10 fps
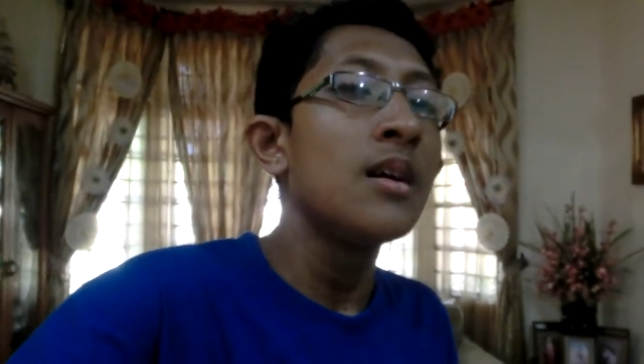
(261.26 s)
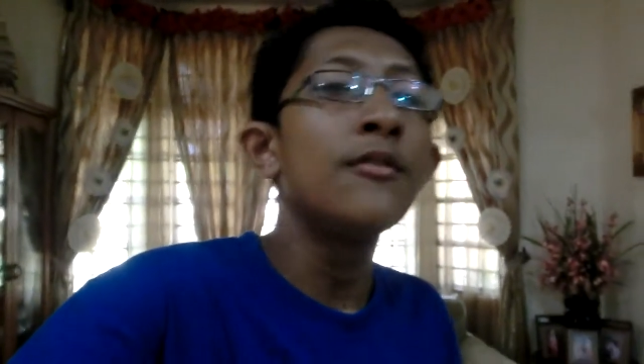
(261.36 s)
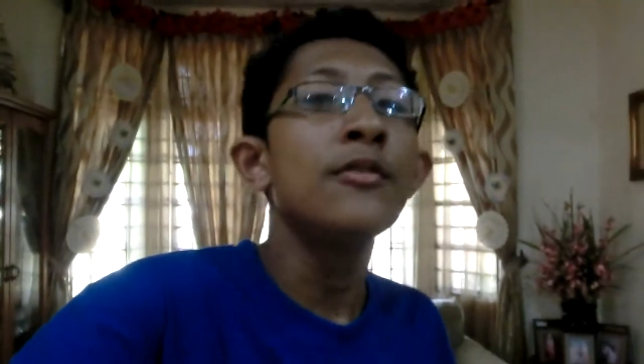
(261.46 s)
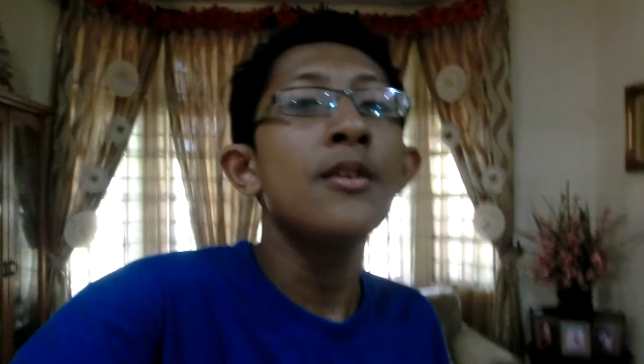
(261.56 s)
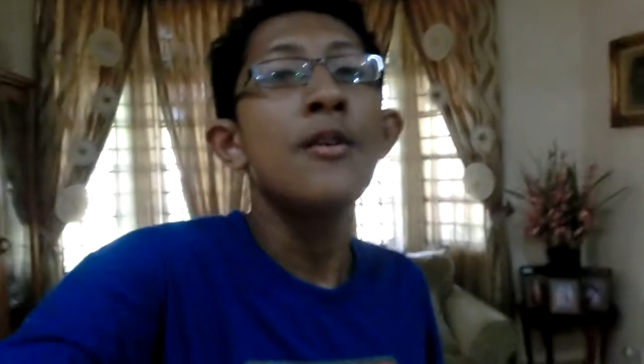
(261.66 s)

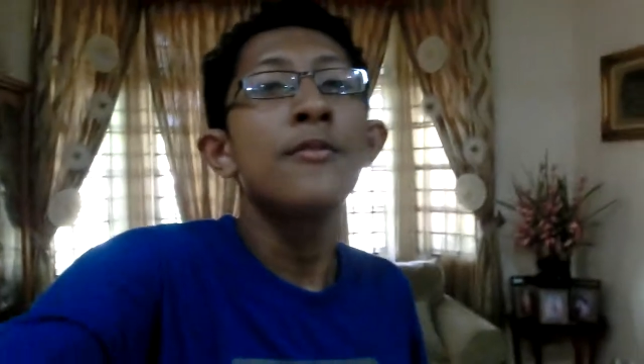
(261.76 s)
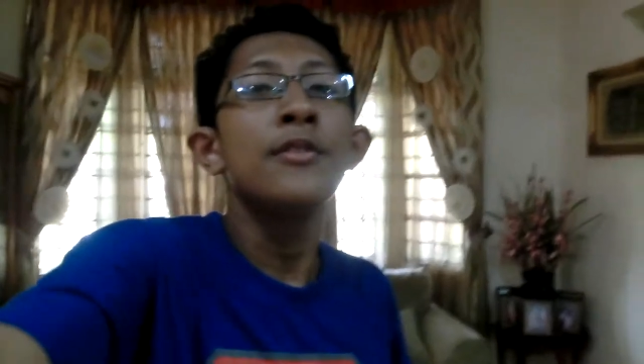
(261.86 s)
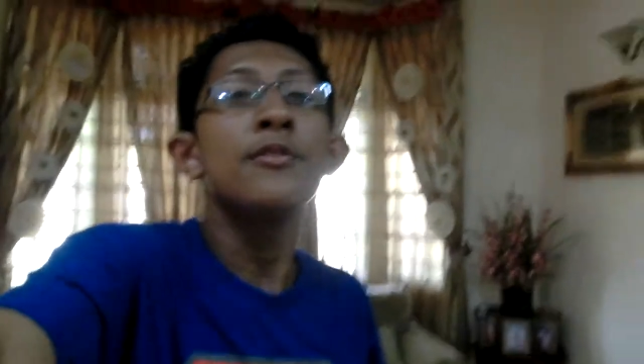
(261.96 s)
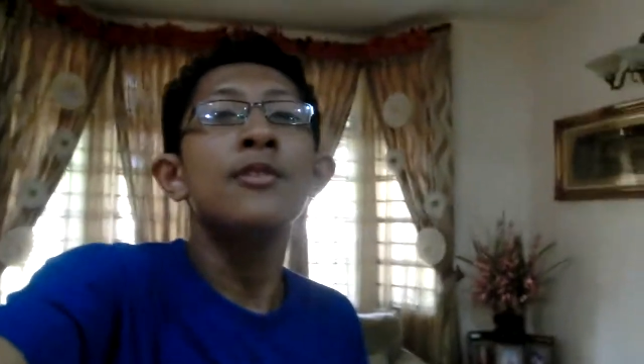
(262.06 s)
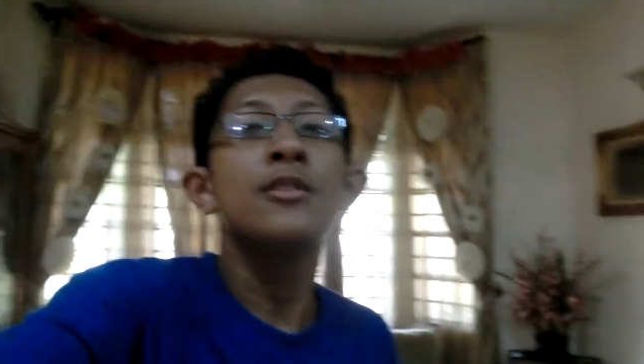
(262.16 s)
for for
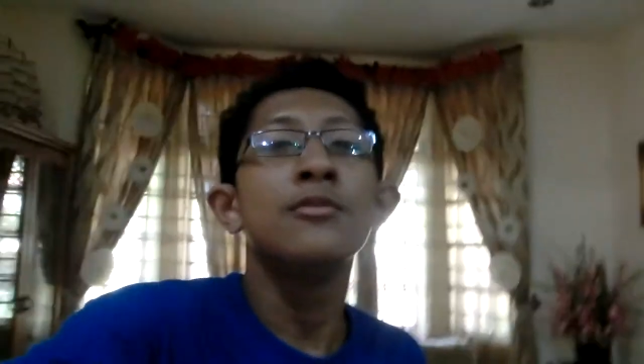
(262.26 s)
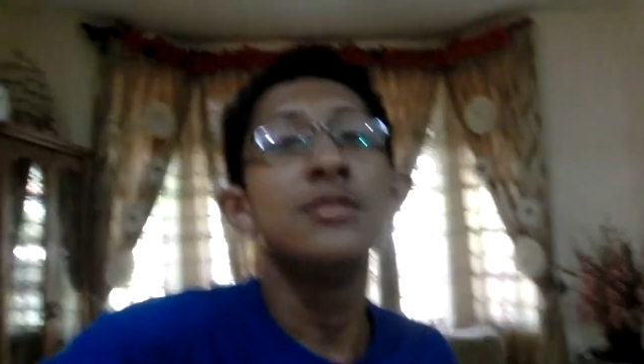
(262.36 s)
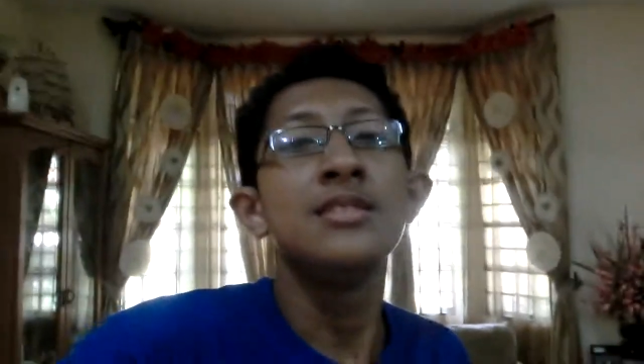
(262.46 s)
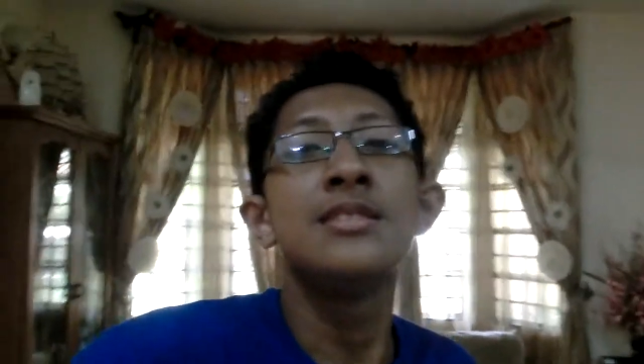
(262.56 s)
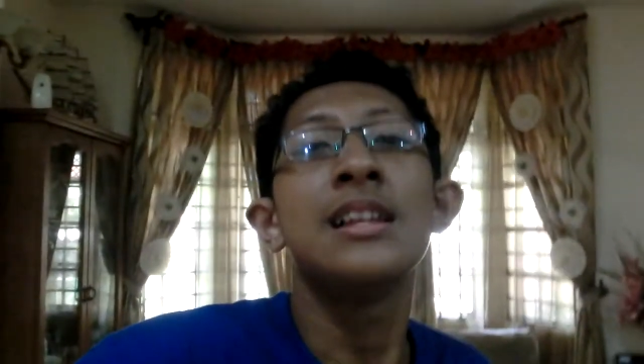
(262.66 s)
the one who
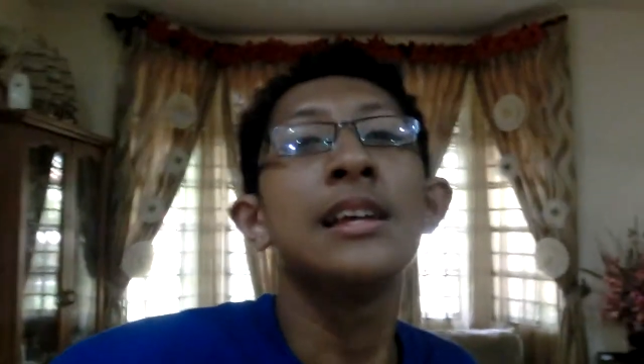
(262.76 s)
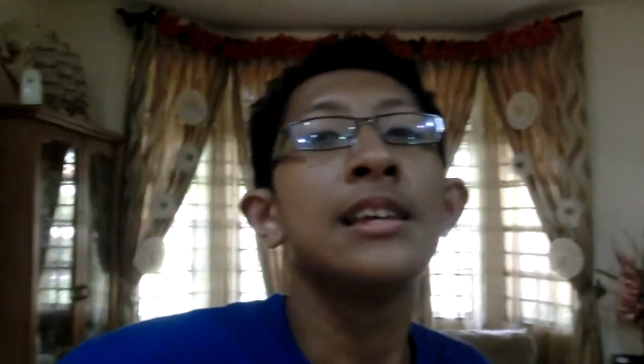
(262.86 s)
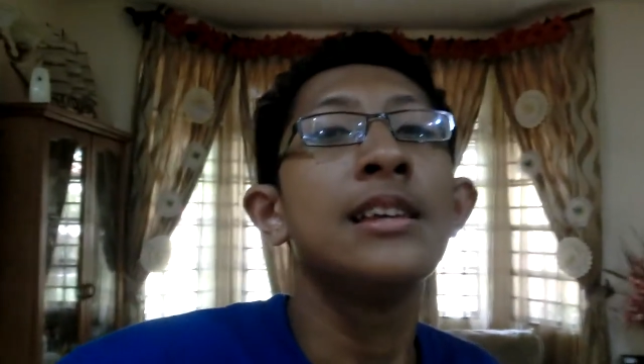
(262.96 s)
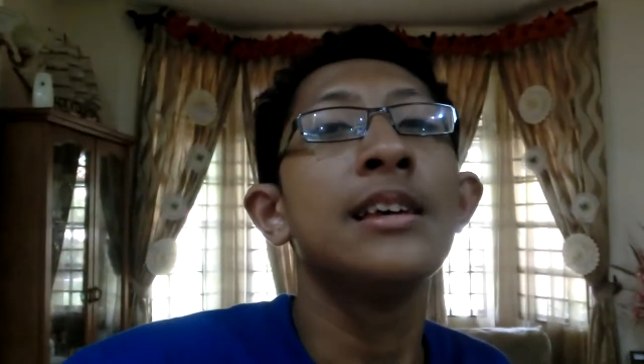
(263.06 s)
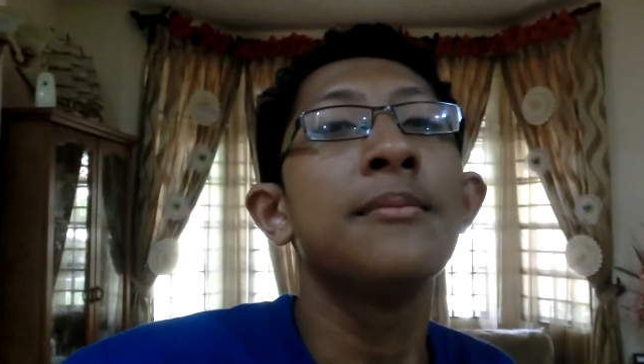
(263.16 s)

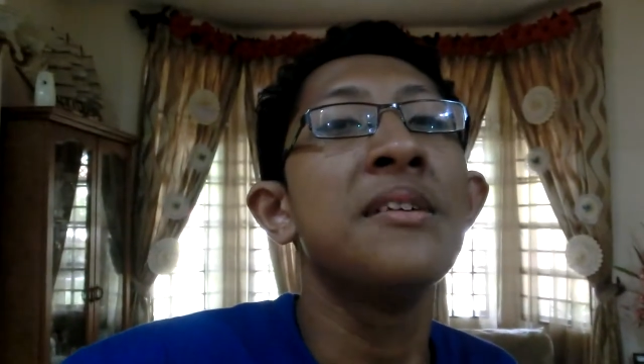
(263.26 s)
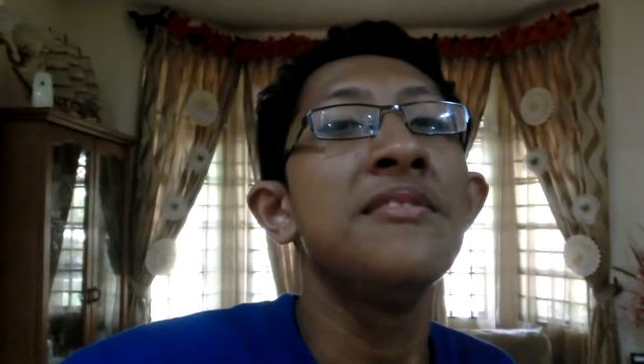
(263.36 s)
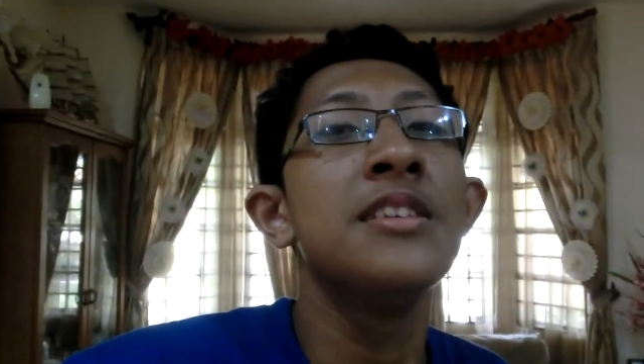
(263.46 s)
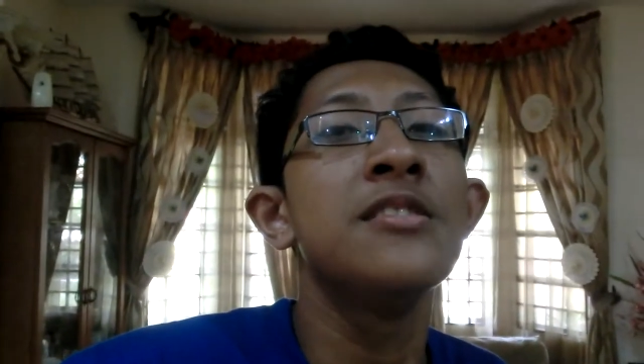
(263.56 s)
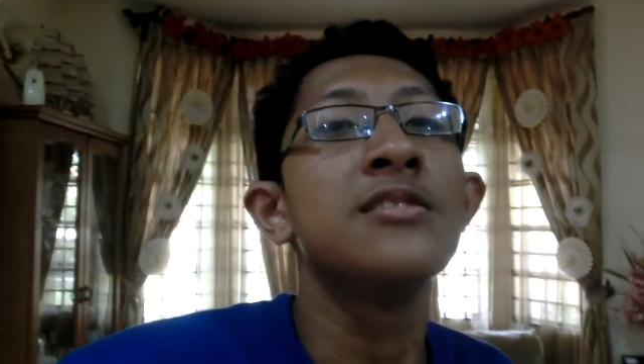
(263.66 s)
disliking my
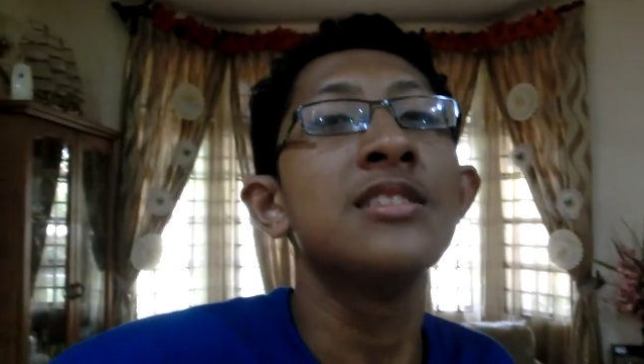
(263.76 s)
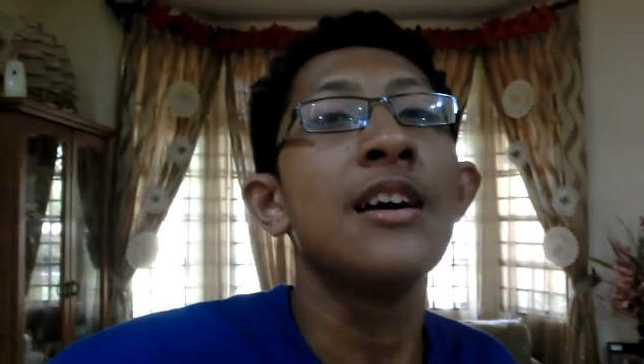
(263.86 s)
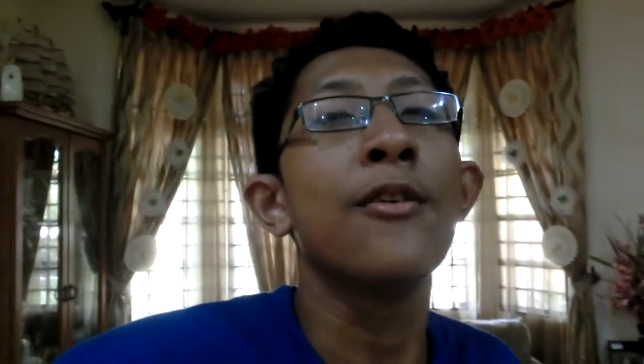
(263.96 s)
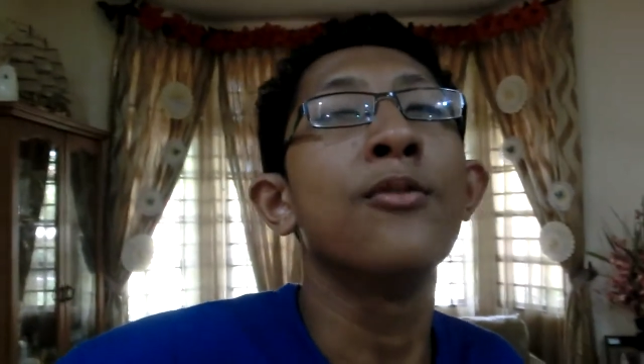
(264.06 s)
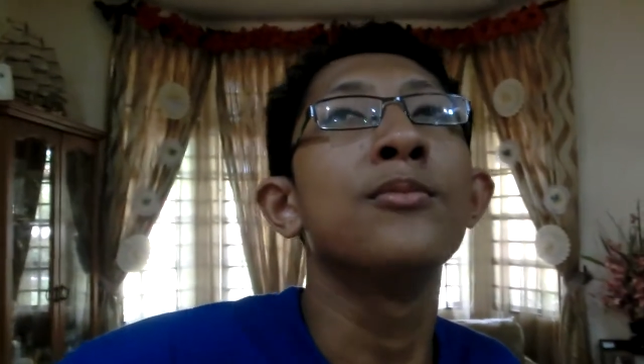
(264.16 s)
videos
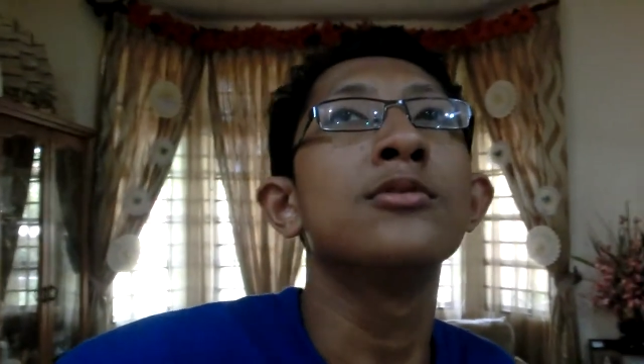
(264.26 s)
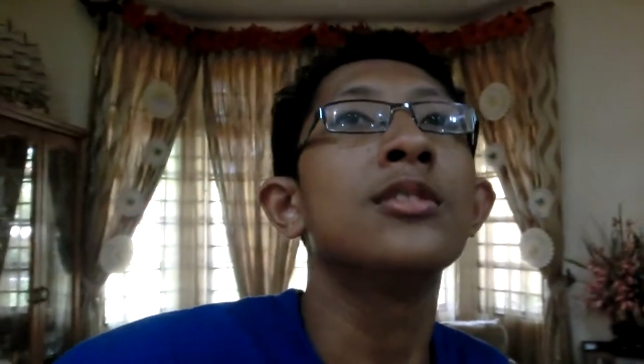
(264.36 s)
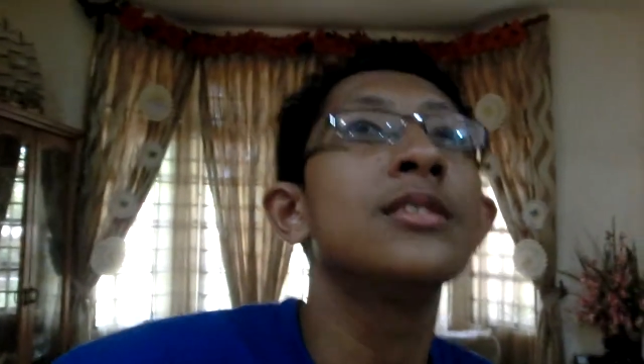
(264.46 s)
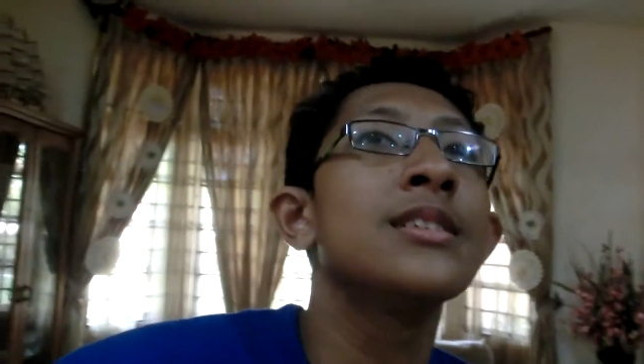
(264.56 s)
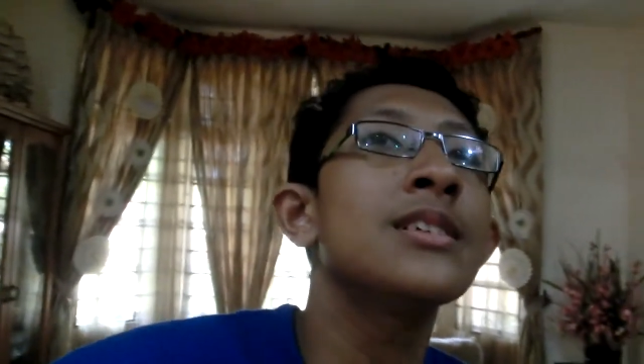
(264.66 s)
like almost
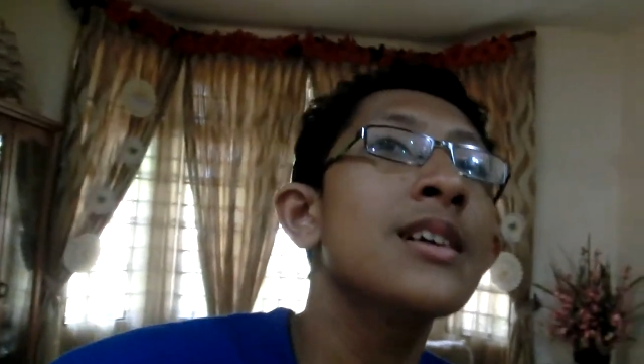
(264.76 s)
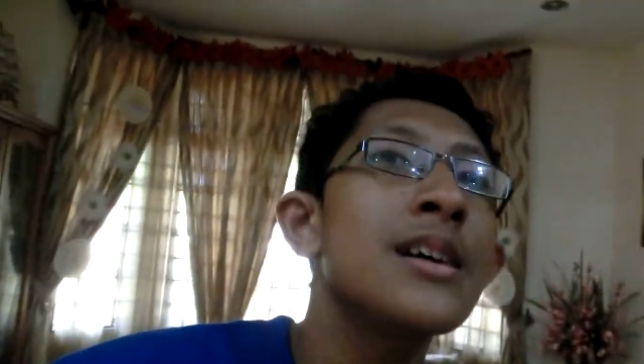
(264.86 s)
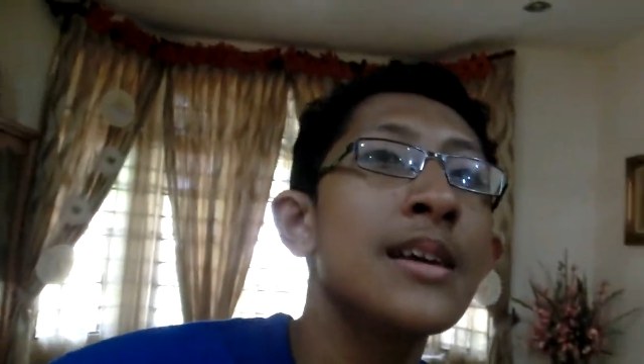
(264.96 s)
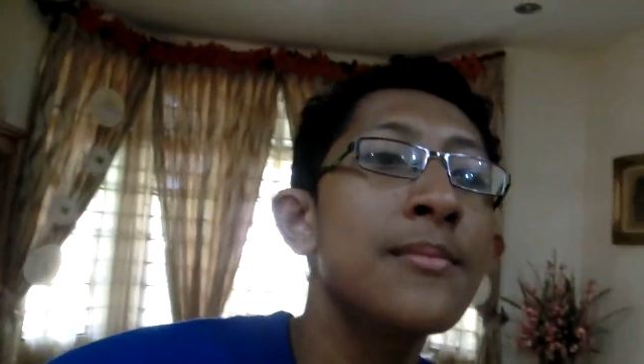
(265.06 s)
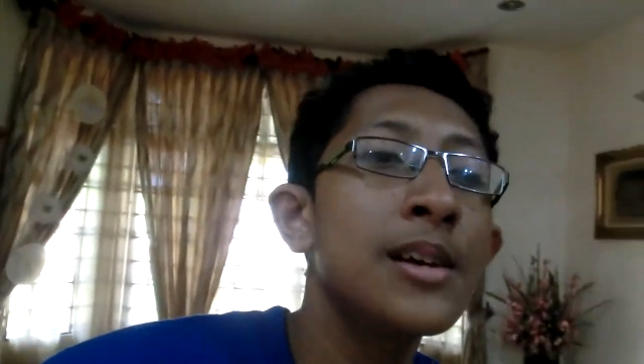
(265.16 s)
all the
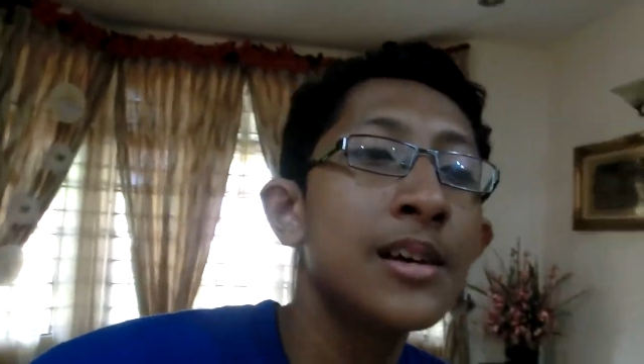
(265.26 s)
time